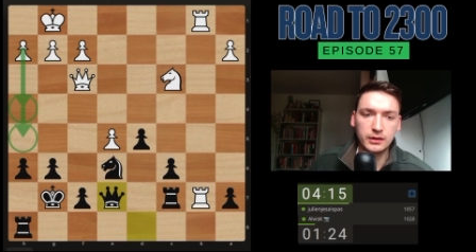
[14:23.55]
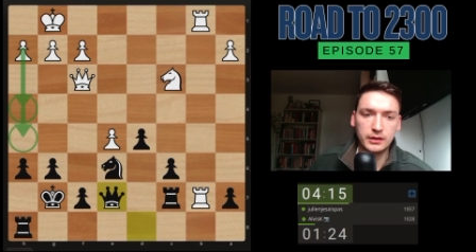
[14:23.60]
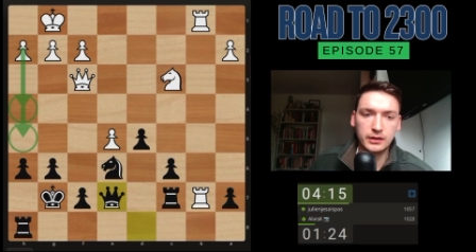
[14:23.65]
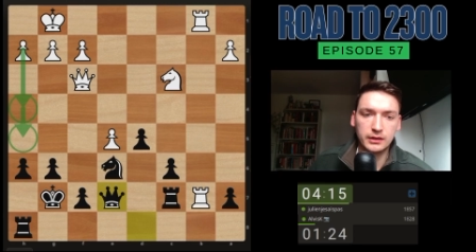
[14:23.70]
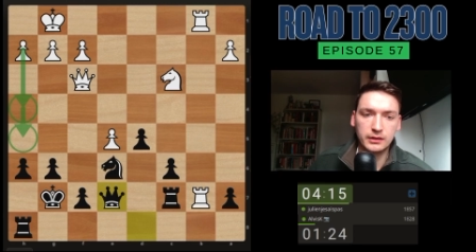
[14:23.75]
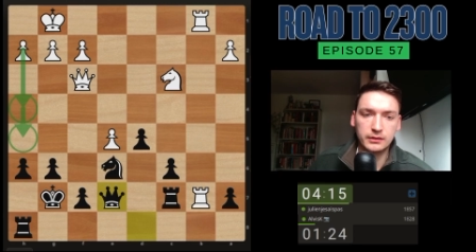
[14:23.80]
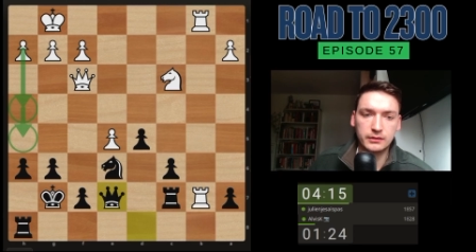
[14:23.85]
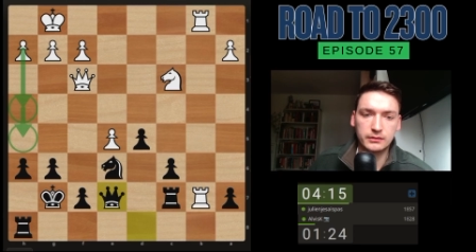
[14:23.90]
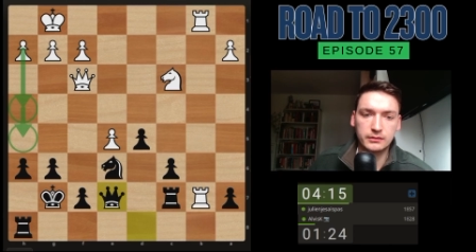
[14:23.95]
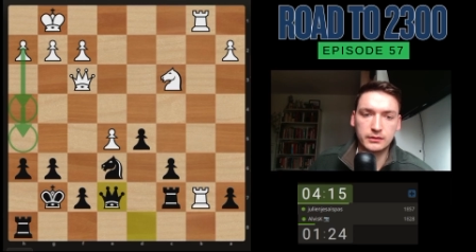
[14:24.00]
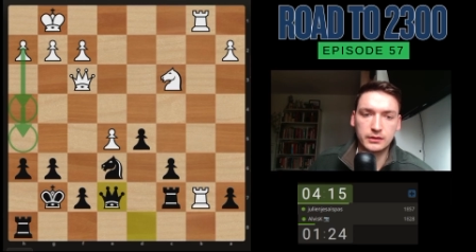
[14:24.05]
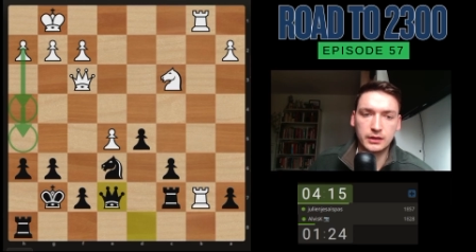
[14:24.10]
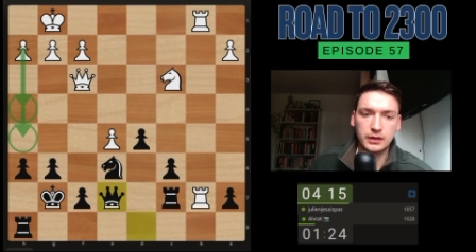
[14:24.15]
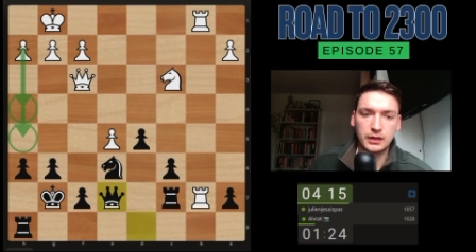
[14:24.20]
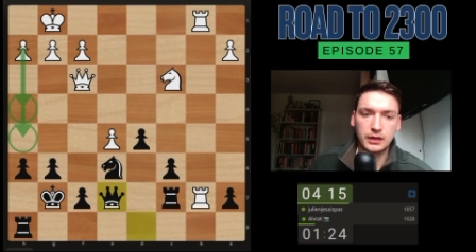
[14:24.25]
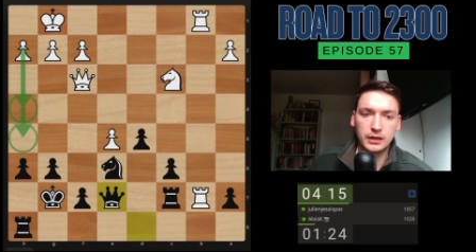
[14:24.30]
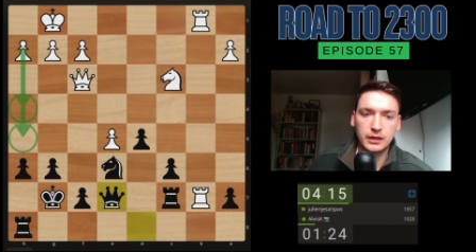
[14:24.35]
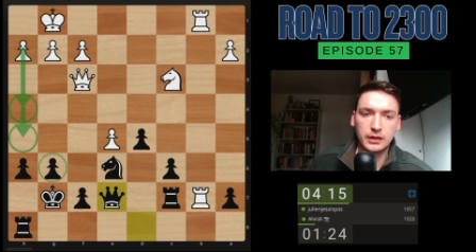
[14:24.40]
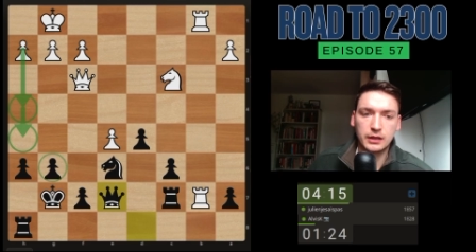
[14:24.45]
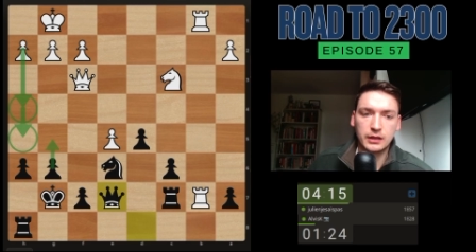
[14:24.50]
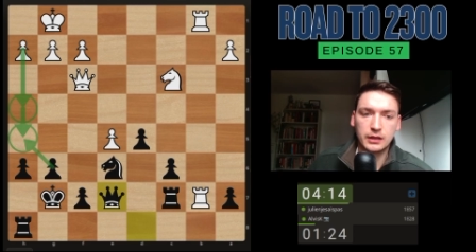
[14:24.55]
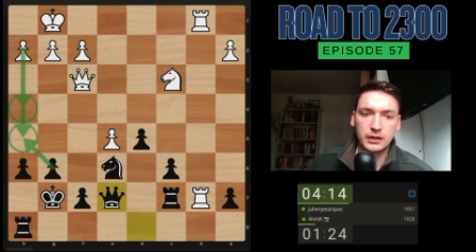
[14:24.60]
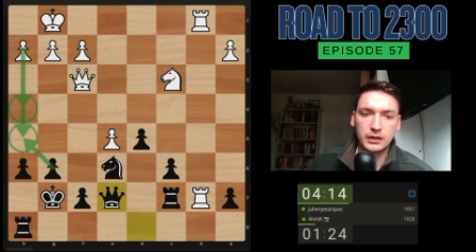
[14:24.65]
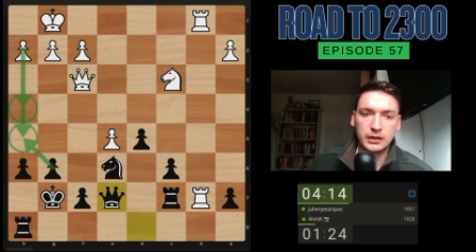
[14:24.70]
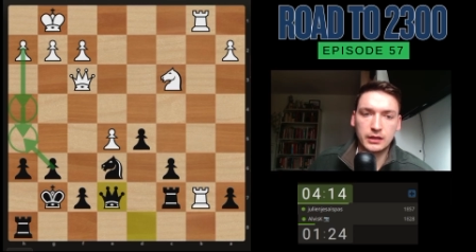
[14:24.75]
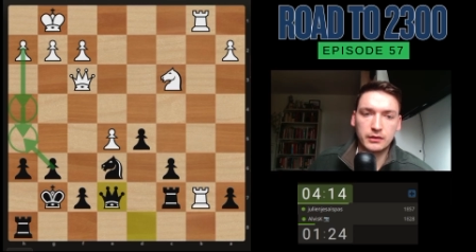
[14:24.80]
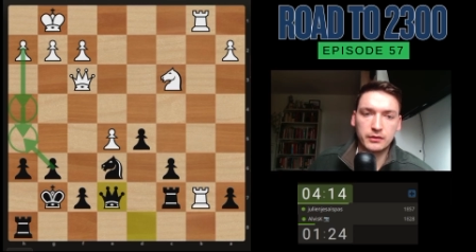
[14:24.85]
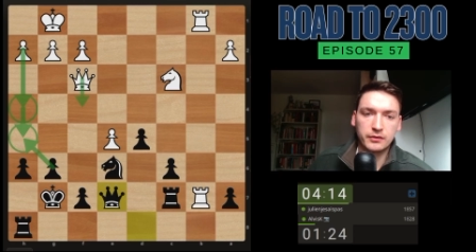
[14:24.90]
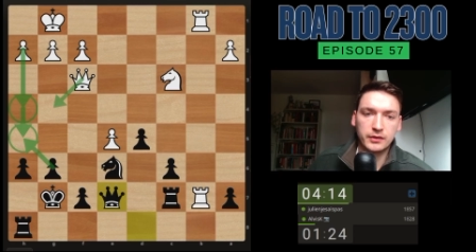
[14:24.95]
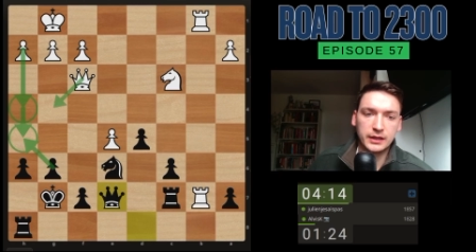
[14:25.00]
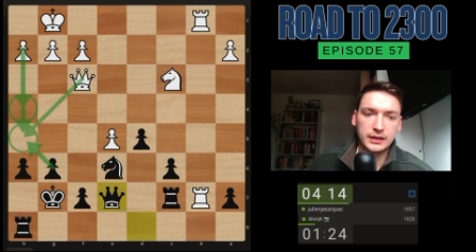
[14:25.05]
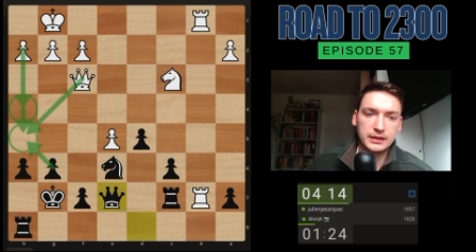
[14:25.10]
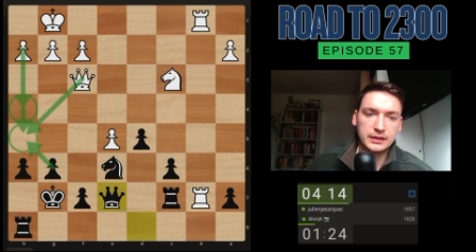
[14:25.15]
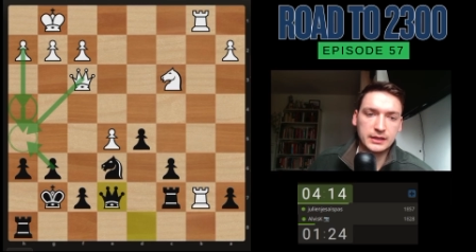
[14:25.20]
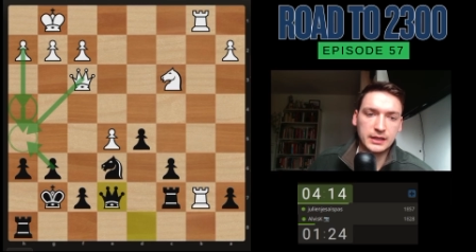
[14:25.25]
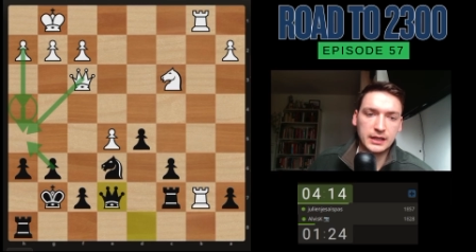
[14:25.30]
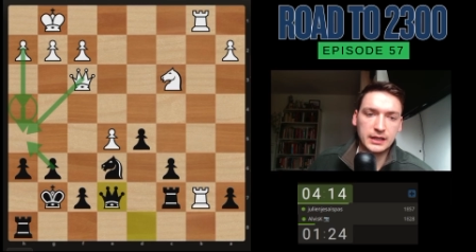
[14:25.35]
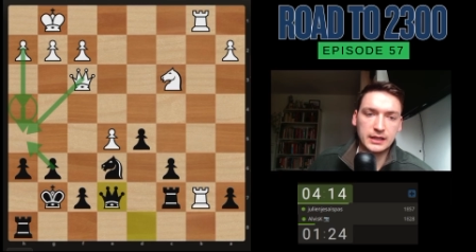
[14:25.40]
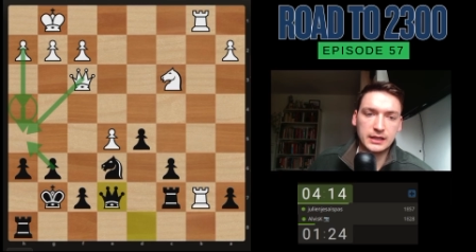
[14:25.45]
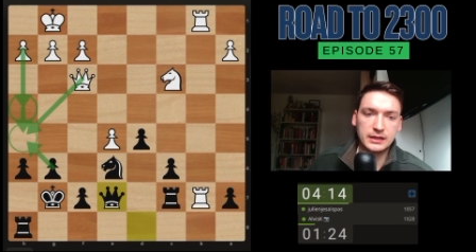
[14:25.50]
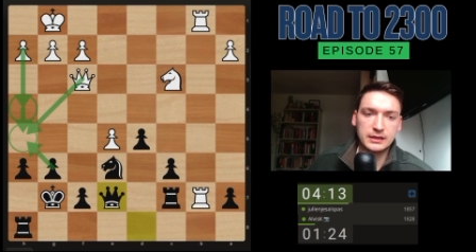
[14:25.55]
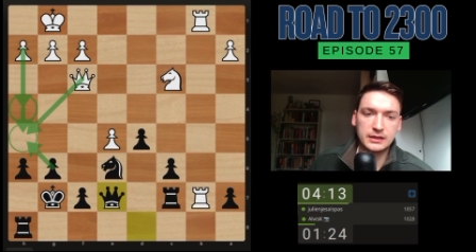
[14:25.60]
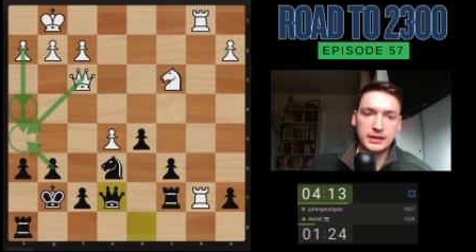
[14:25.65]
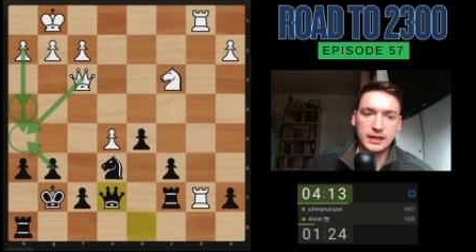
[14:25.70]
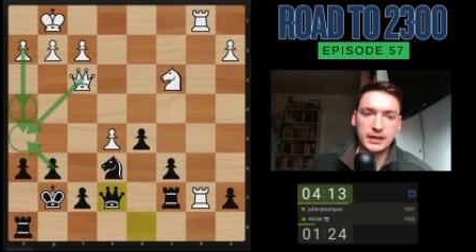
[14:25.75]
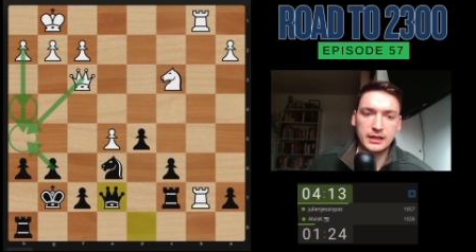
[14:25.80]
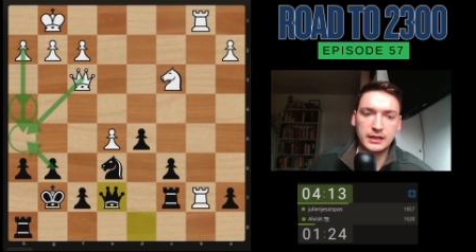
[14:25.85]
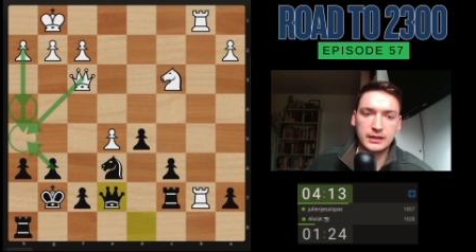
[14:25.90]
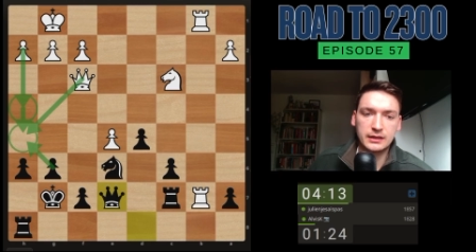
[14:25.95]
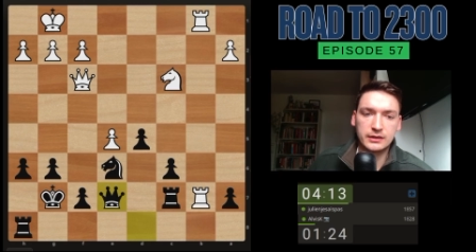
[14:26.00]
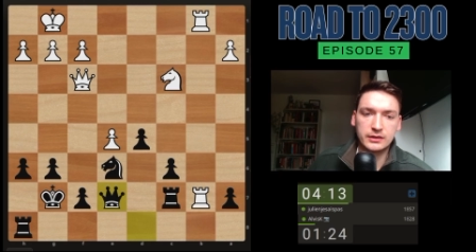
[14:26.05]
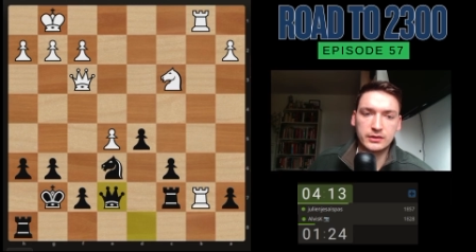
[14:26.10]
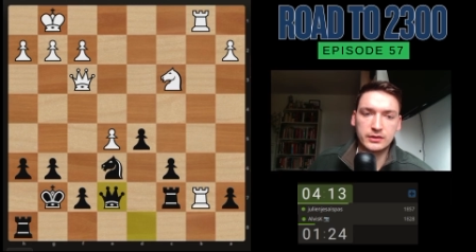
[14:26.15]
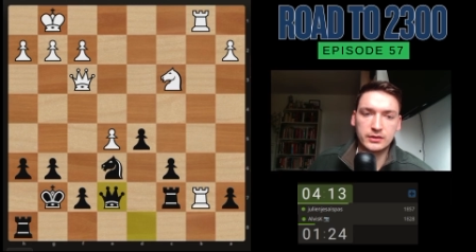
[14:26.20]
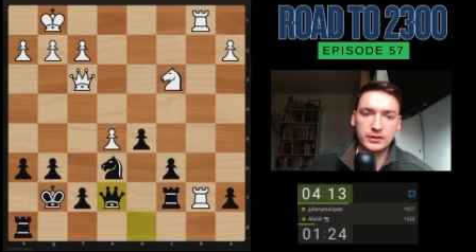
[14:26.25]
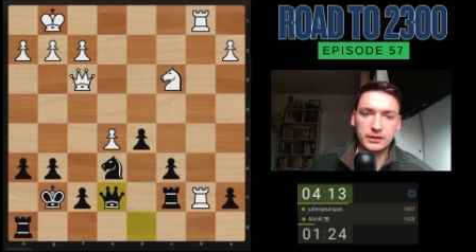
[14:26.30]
And if I take, he takes.